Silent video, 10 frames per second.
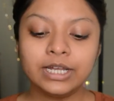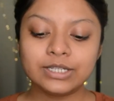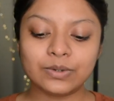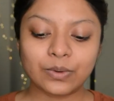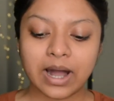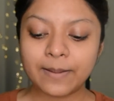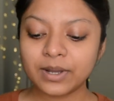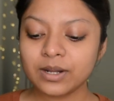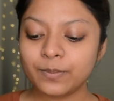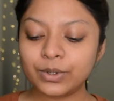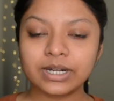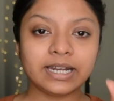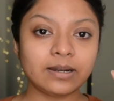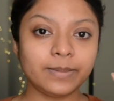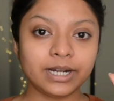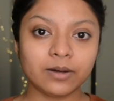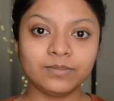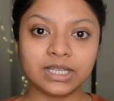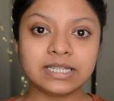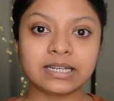so I'm gonna put a little bit
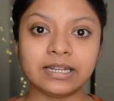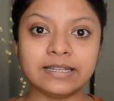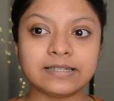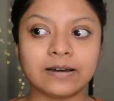of this cleanser